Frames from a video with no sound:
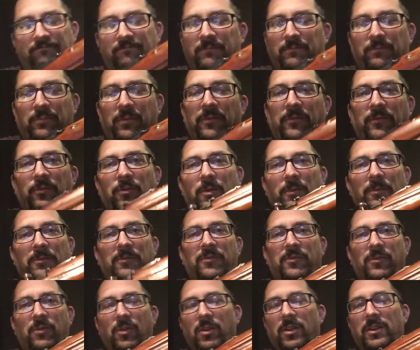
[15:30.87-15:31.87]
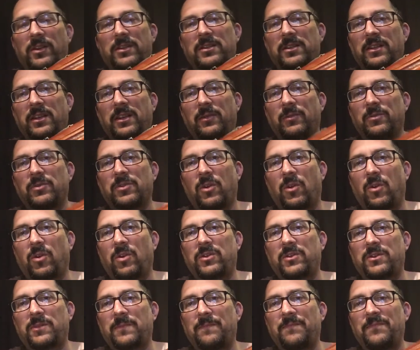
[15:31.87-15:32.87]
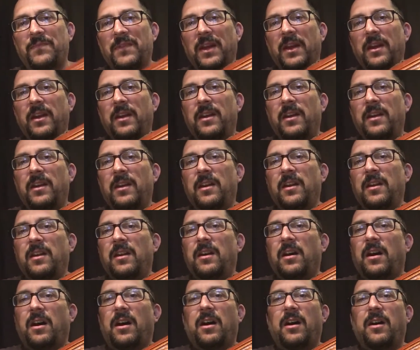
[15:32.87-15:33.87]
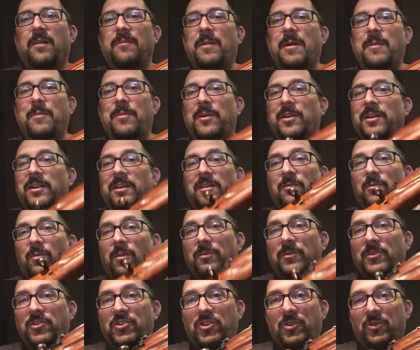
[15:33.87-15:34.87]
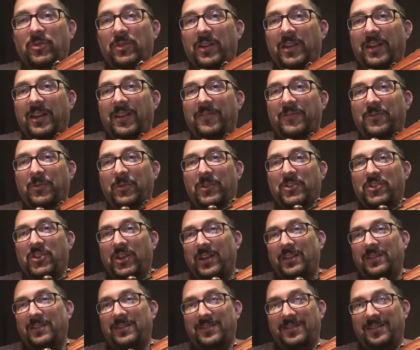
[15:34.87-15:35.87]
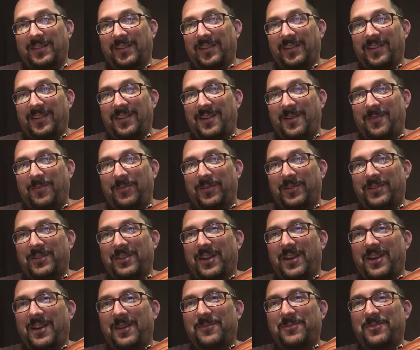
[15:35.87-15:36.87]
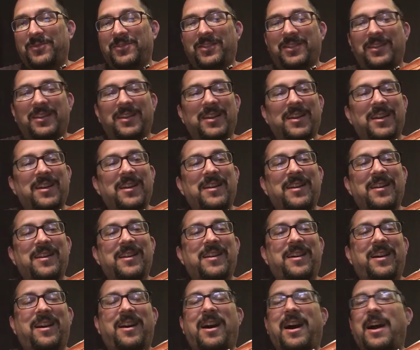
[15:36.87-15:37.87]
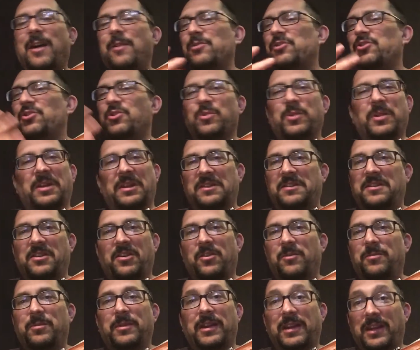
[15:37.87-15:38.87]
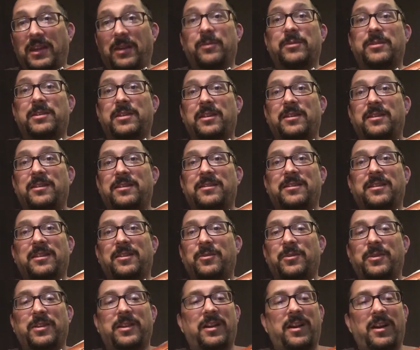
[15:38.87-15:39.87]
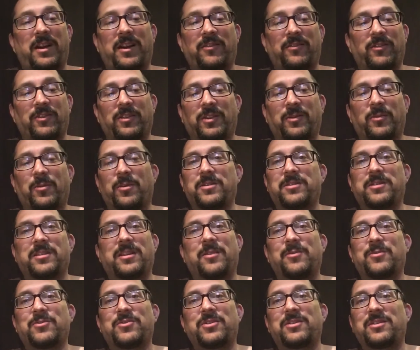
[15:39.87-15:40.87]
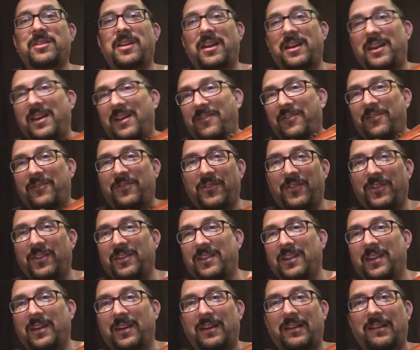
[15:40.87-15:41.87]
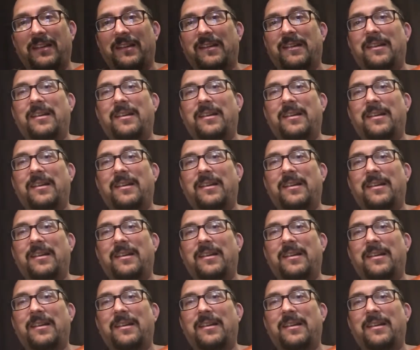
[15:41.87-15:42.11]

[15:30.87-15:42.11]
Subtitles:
performed flawlessly. It was awesome. My buddy didn't want me shooting it after we checked the steel a couple of times. I was shooting it terribly. He was hitting the steel with it. I really wasn't. I was just kind of having fun, like